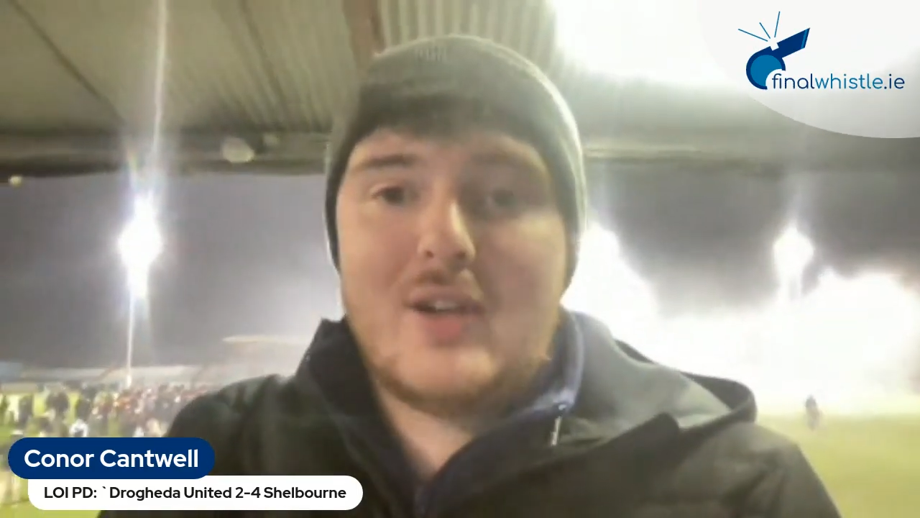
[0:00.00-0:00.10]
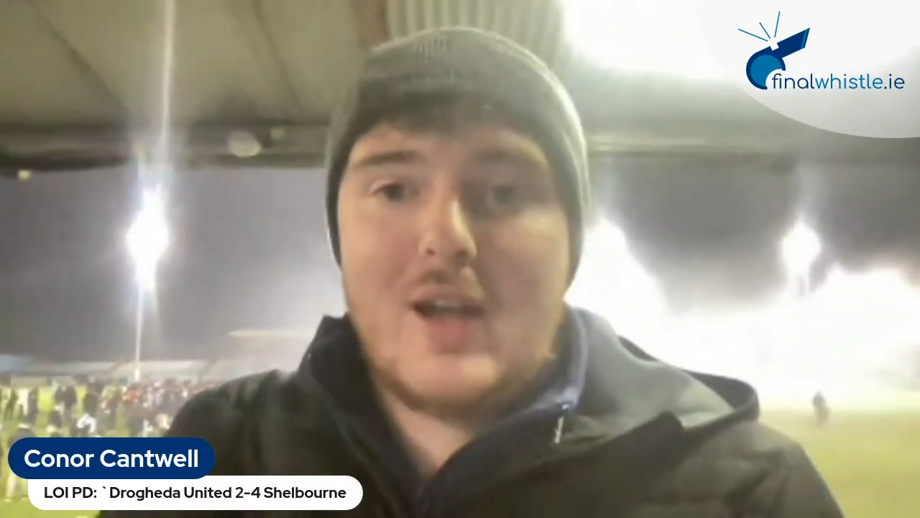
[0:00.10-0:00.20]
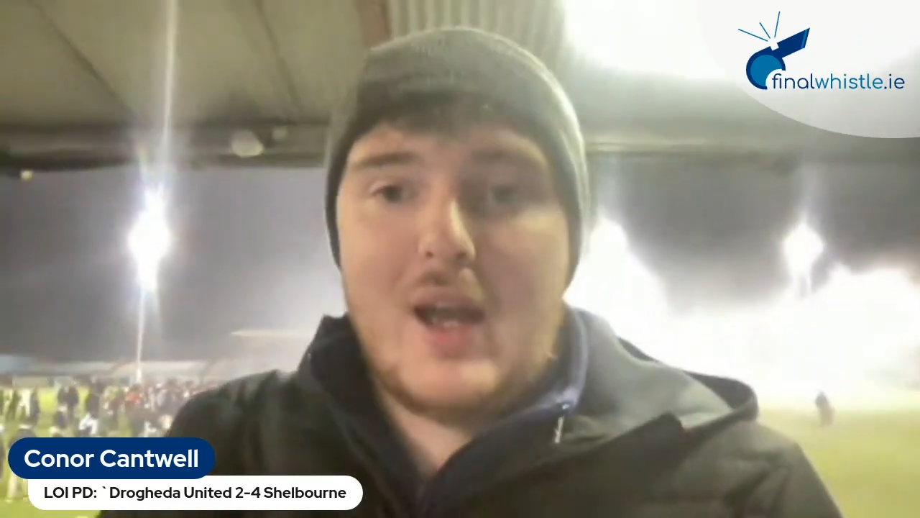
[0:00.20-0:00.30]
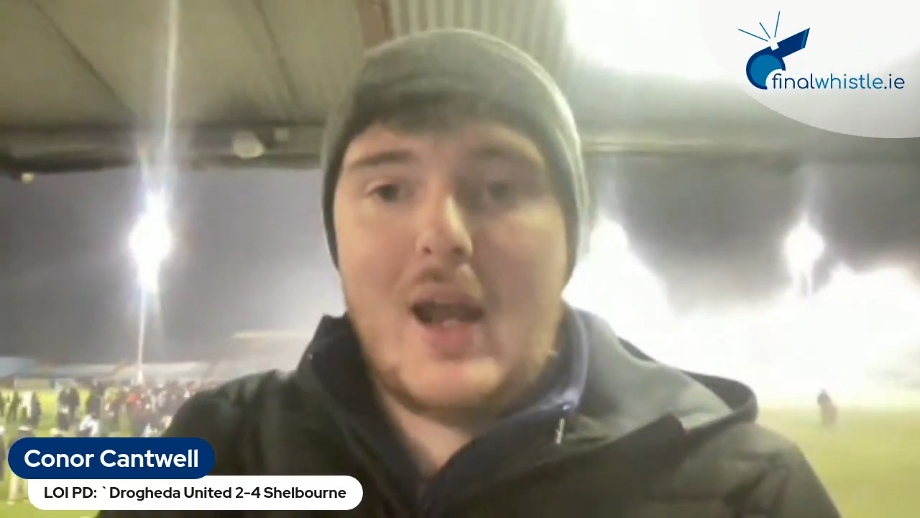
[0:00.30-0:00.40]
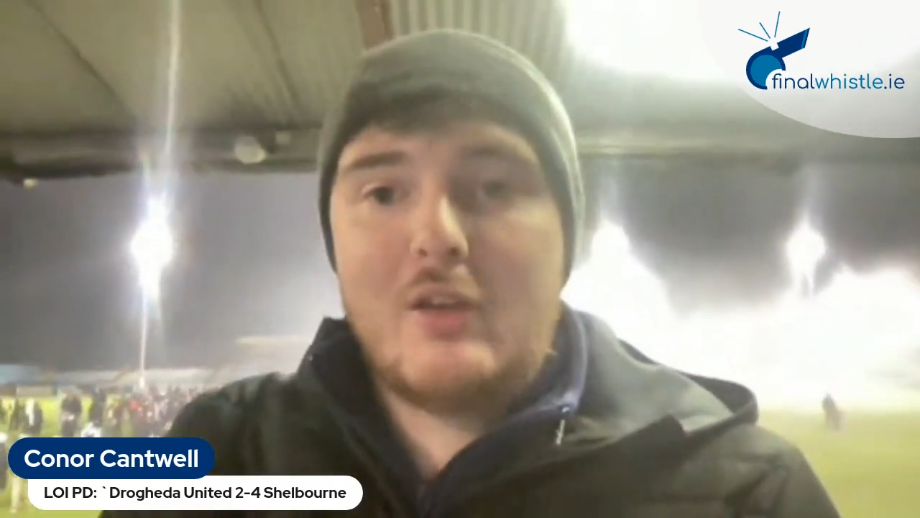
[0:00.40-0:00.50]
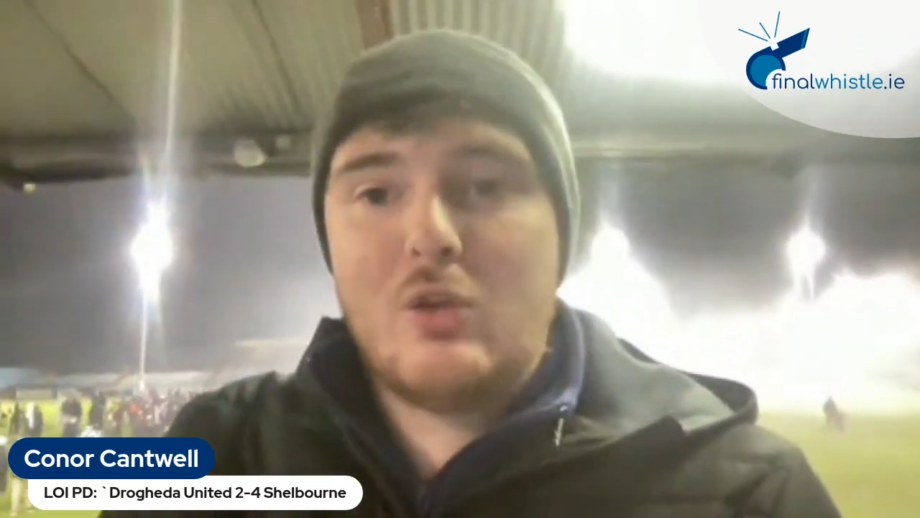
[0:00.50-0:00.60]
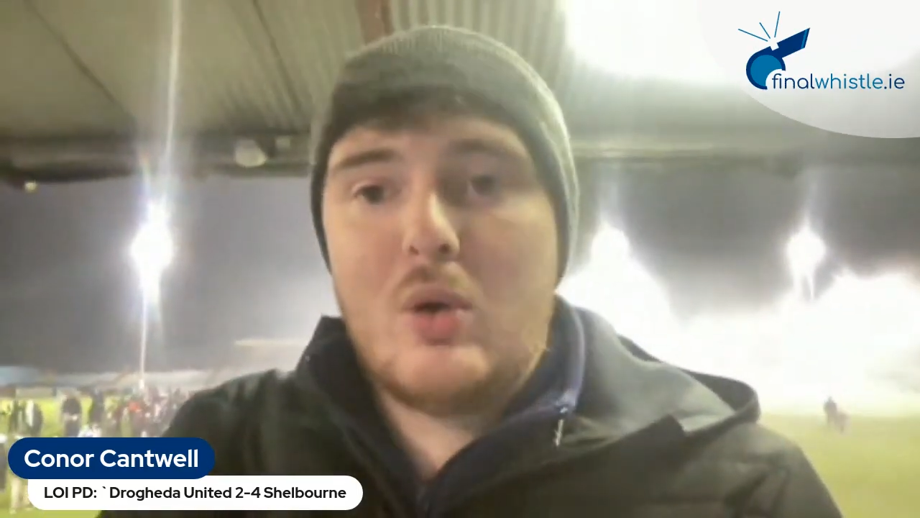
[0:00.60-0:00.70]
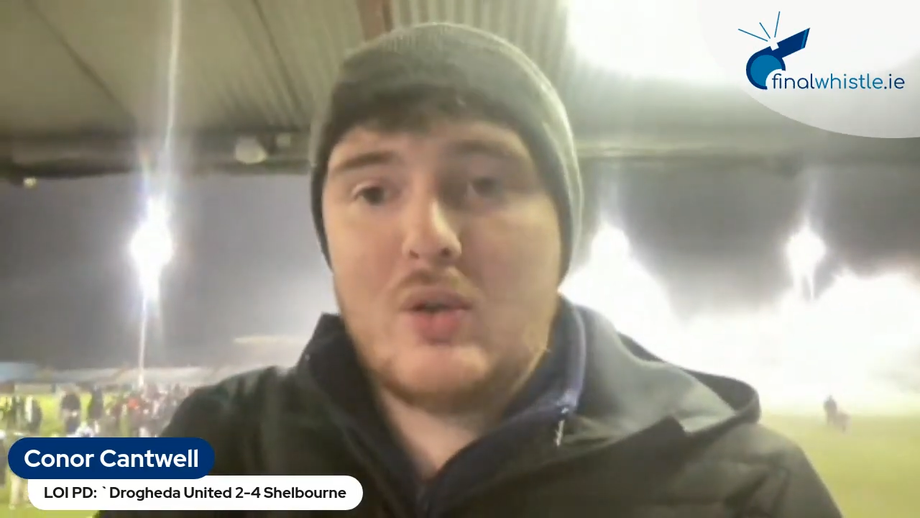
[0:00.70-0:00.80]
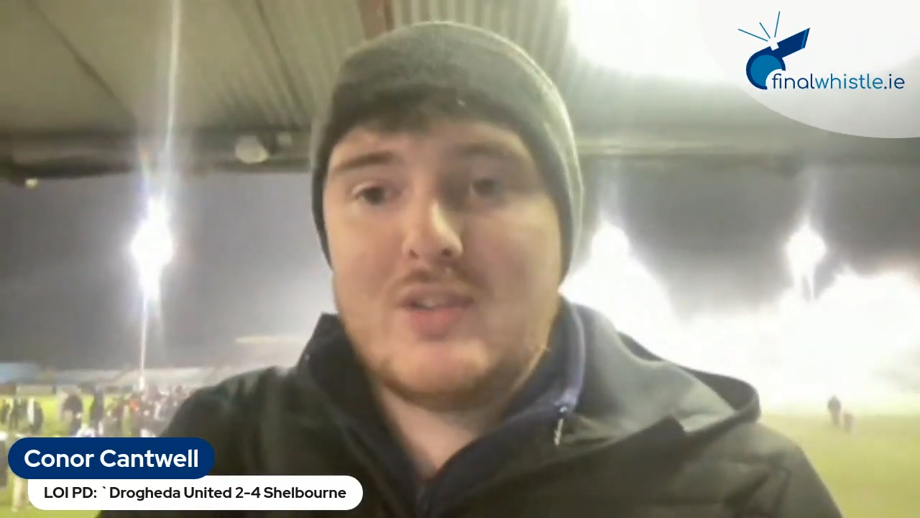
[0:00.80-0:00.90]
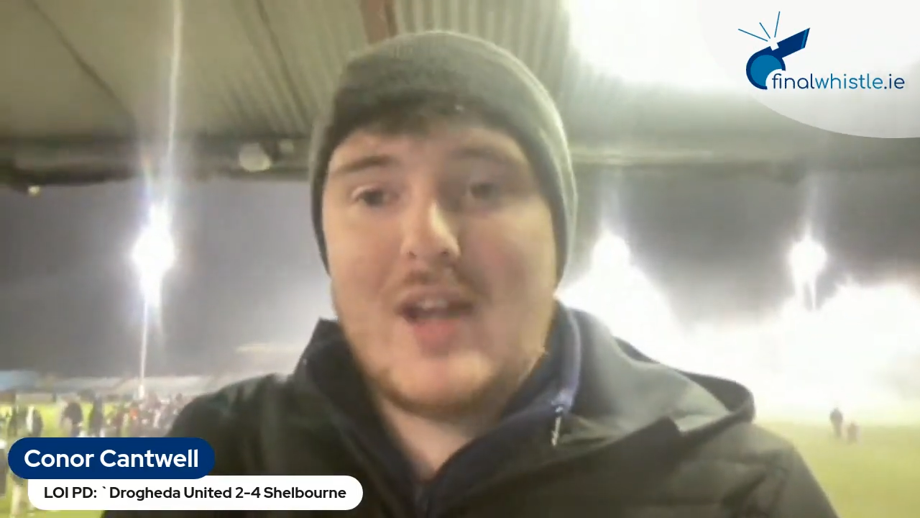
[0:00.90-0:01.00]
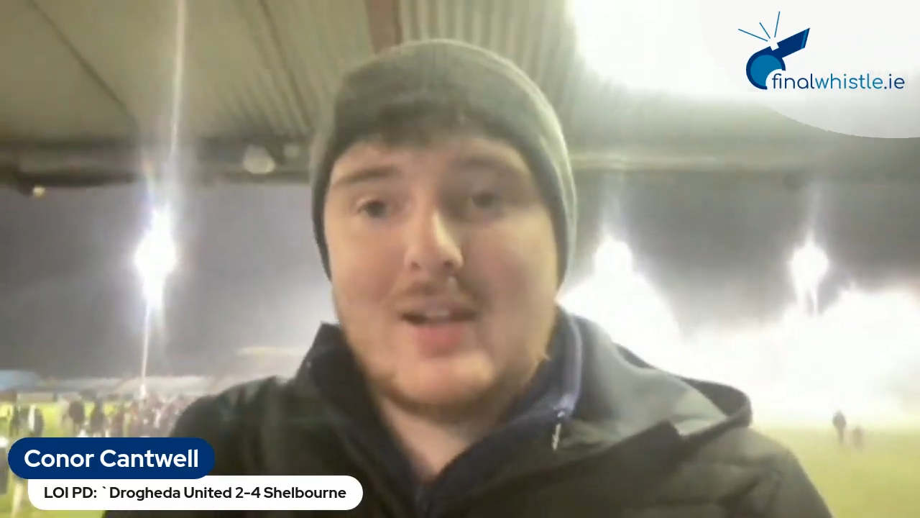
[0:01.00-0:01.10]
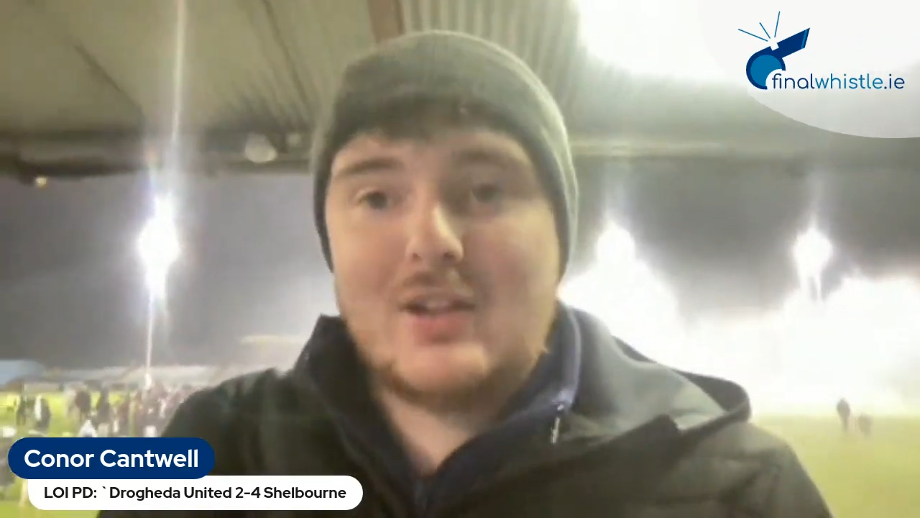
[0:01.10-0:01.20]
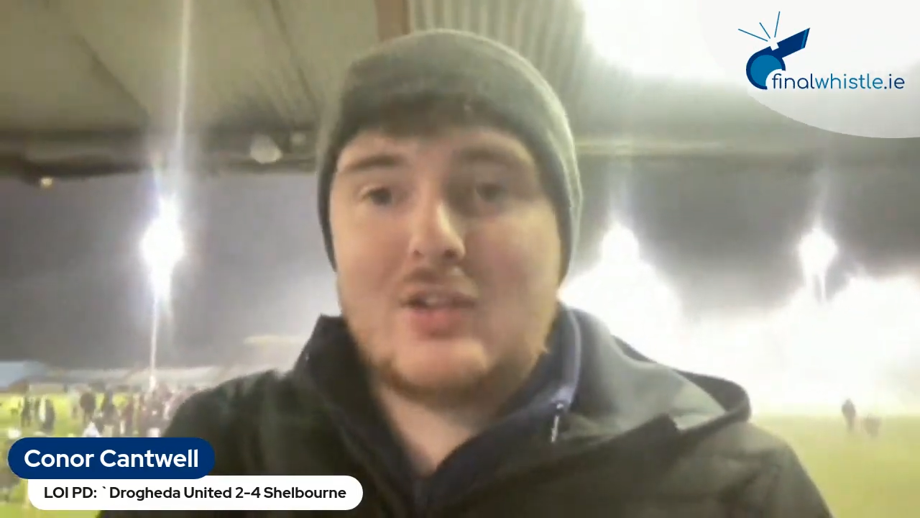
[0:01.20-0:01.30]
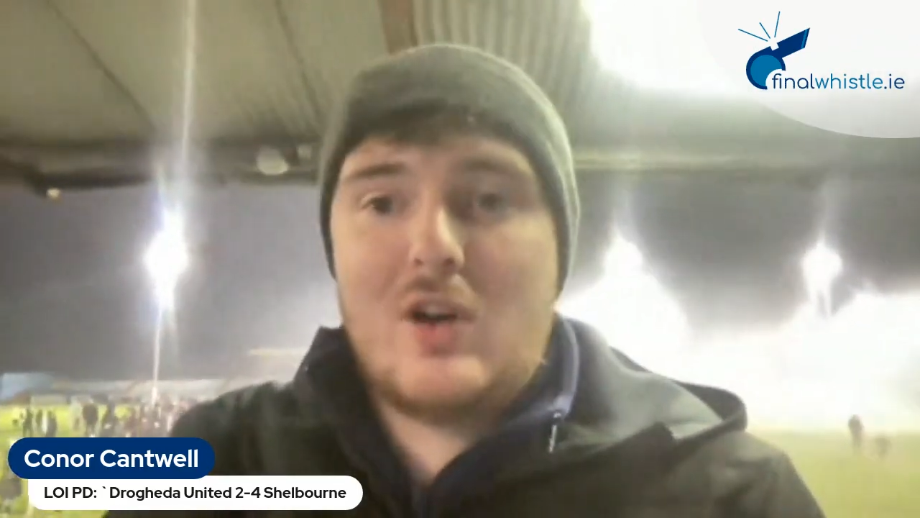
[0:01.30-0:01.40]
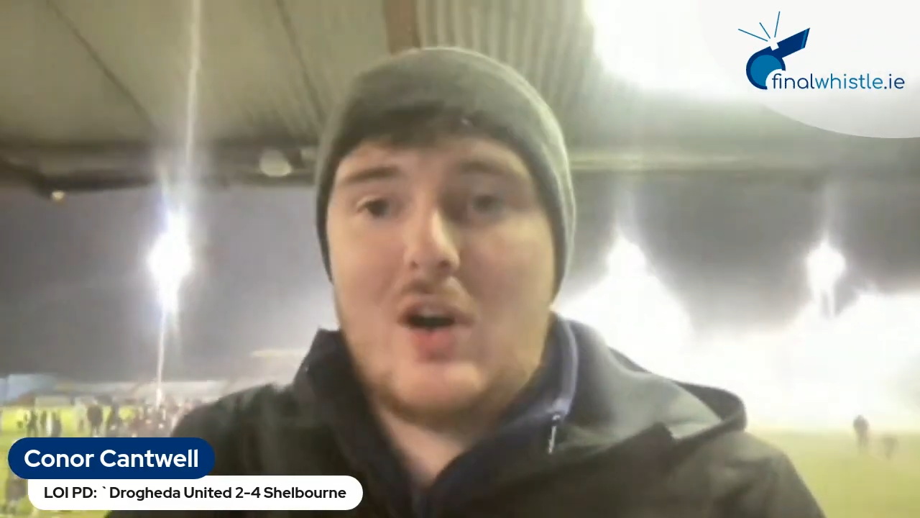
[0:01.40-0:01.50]
and Andrew Ogan
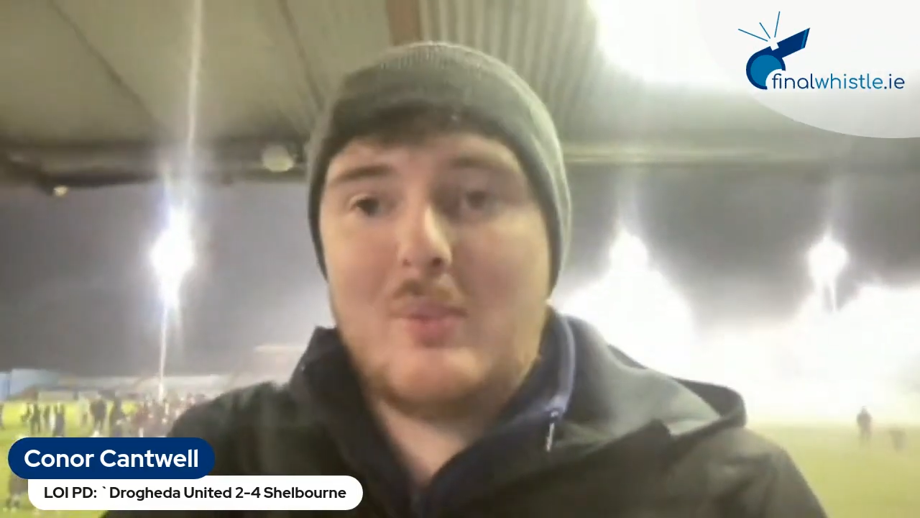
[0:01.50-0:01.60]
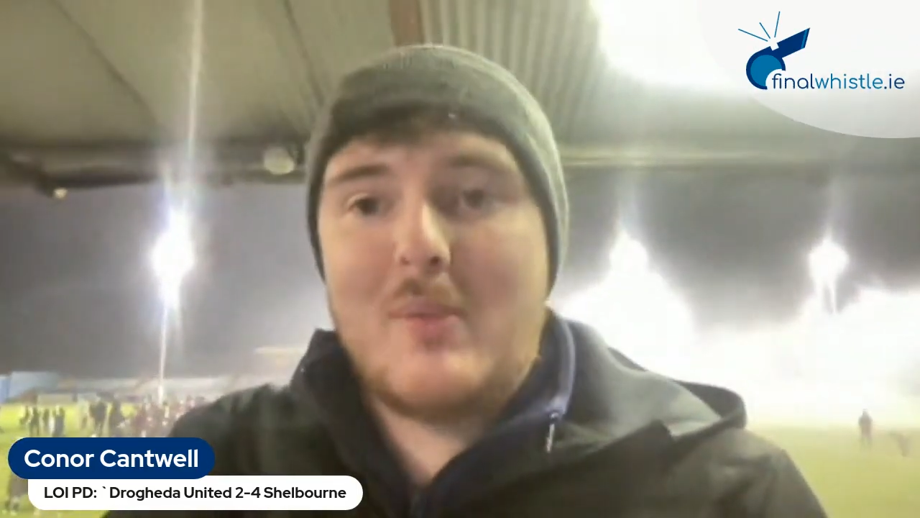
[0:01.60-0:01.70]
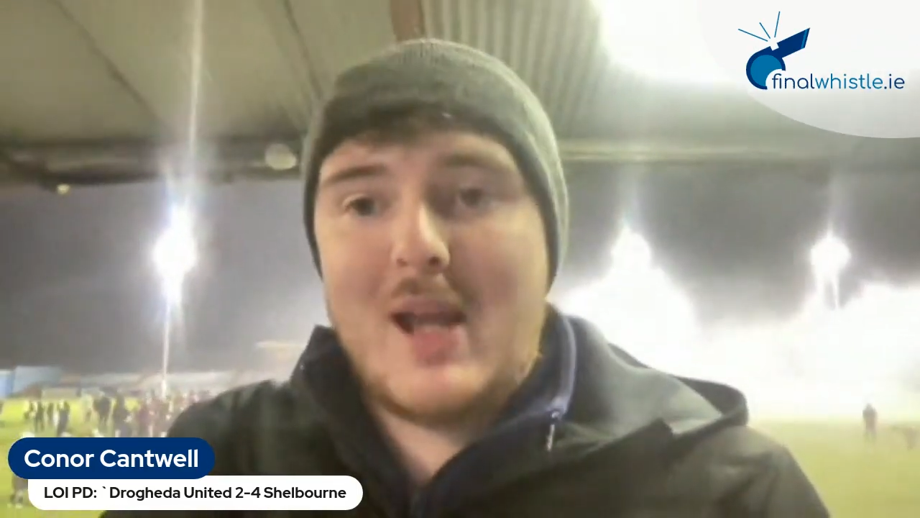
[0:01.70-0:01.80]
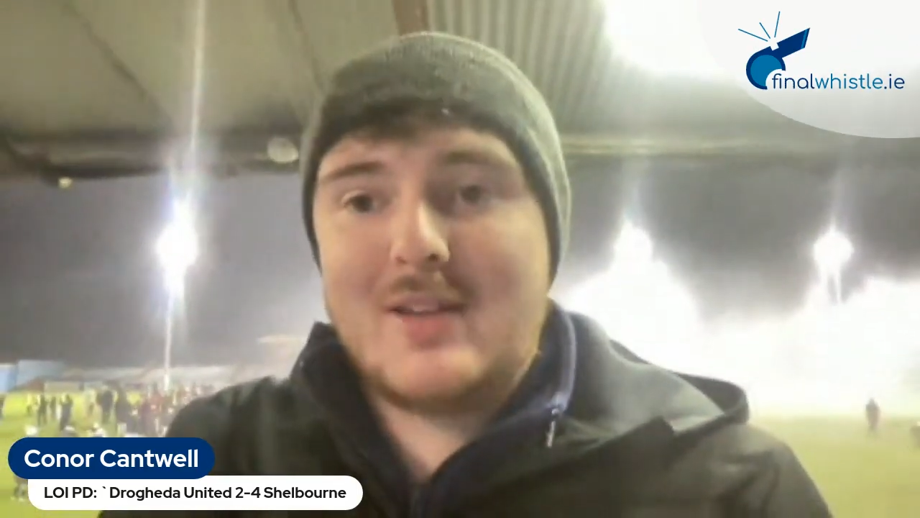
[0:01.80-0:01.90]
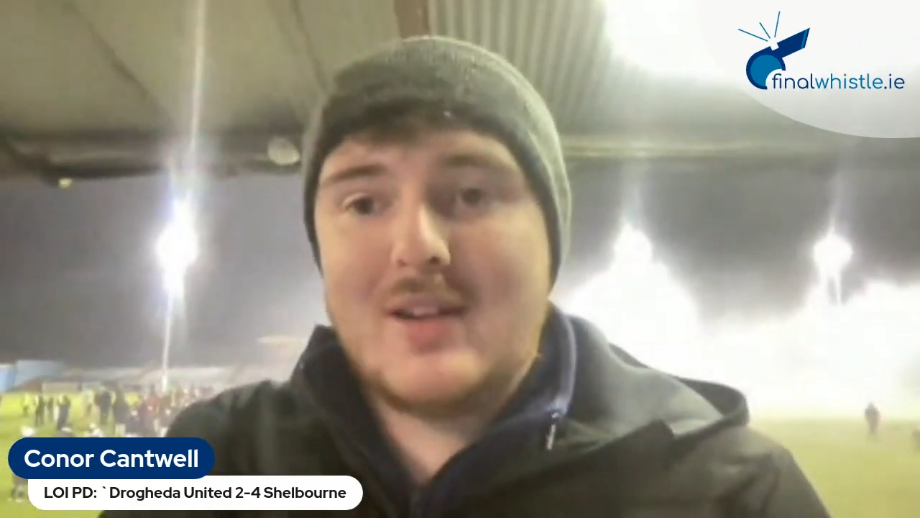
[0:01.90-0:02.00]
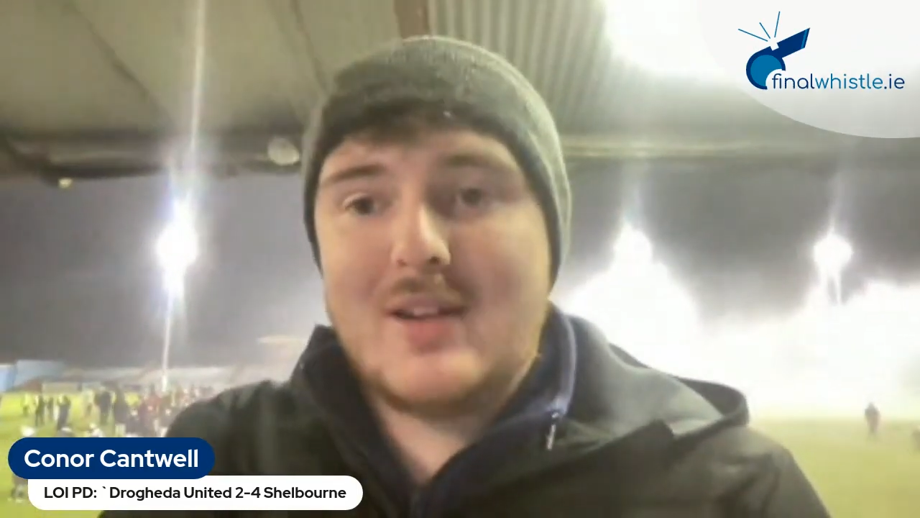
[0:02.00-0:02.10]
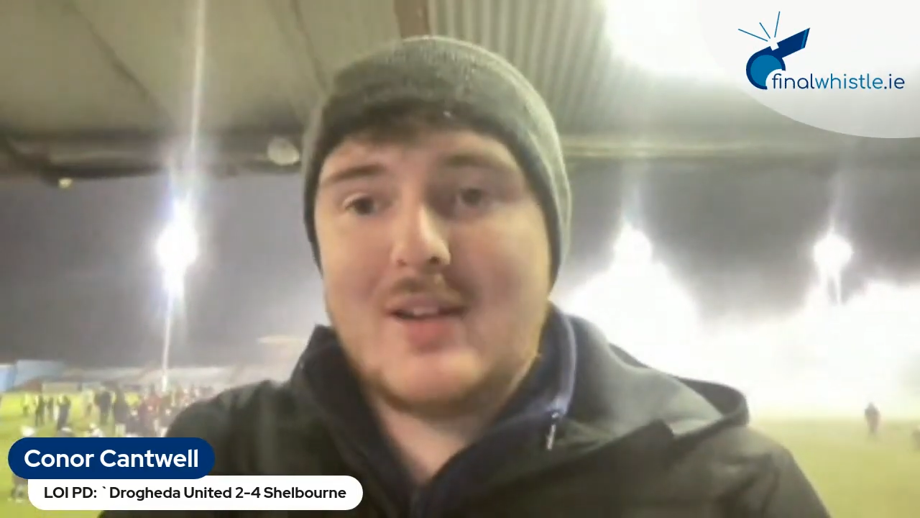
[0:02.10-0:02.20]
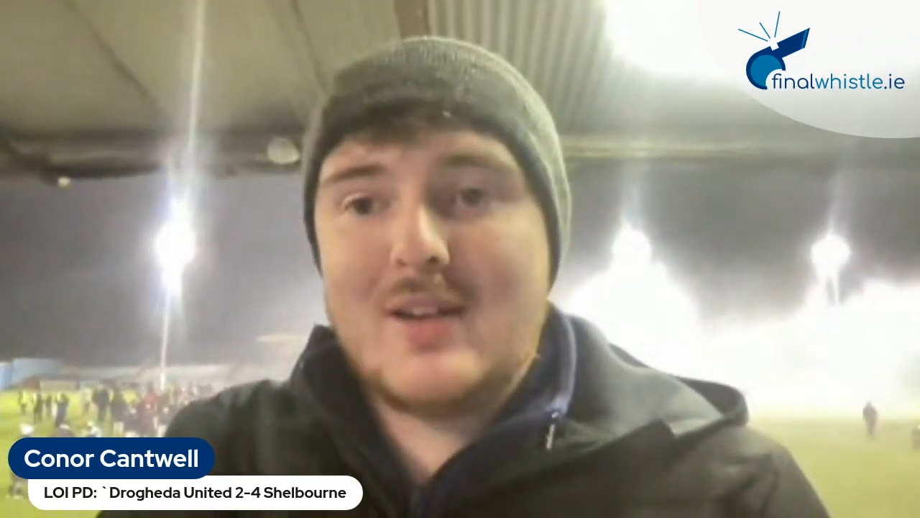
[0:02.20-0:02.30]
standing strong meant.